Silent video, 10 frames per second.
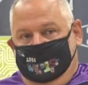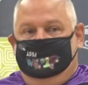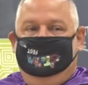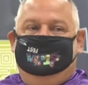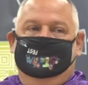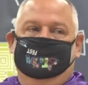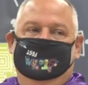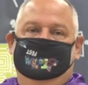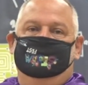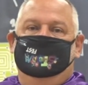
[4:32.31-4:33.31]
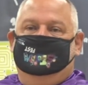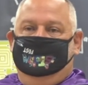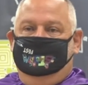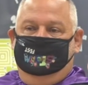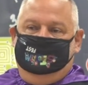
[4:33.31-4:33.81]
Did somebody
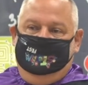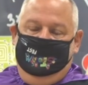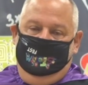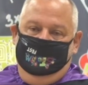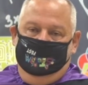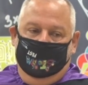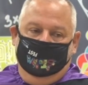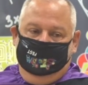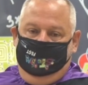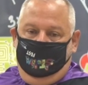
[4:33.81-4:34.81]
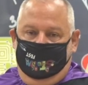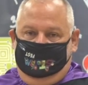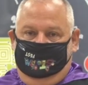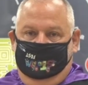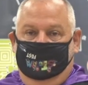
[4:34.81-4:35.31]
misunderstand the polling
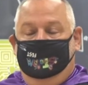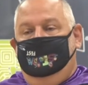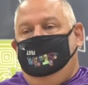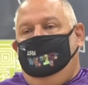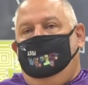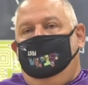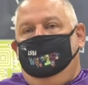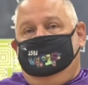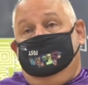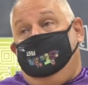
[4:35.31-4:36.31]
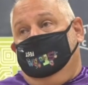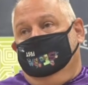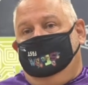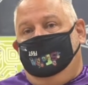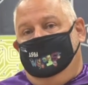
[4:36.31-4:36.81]
question? Was the
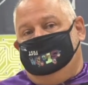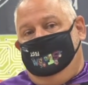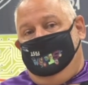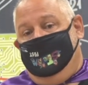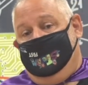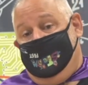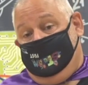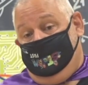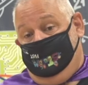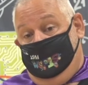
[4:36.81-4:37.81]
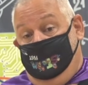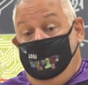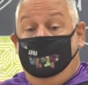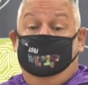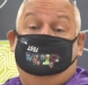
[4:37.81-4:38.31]
polling question not accurate?
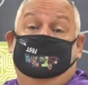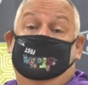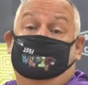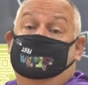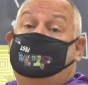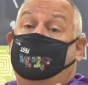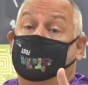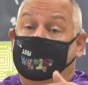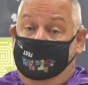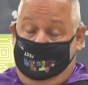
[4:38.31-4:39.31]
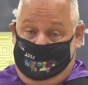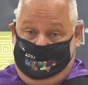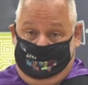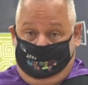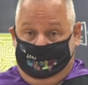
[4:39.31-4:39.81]
Was it not recorded
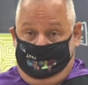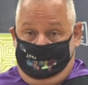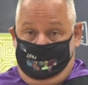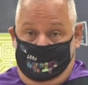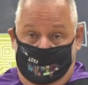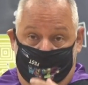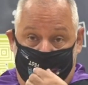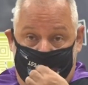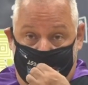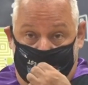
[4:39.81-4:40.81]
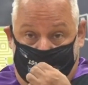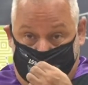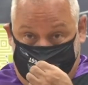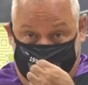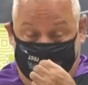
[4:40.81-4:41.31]
accurate?
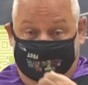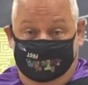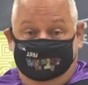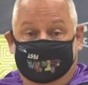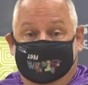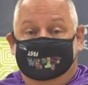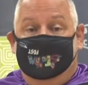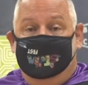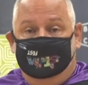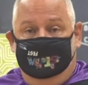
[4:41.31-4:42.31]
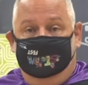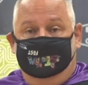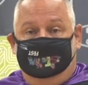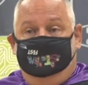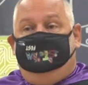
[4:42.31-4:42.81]
And so what you find out
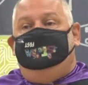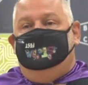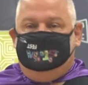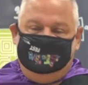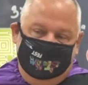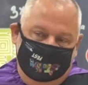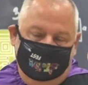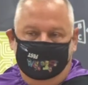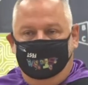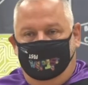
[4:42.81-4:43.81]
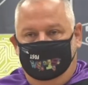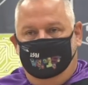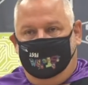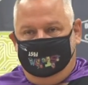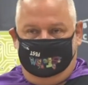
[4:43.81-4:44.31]
is standard
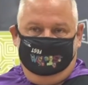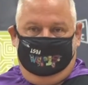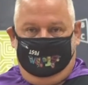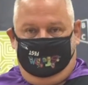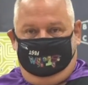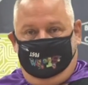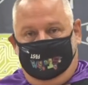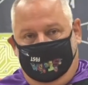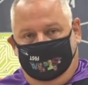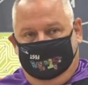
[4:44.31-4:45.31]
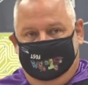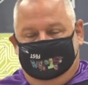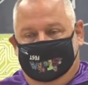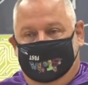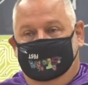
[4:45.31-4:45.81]
margin of error for a poll like
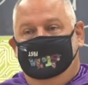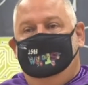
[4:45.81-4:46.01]
that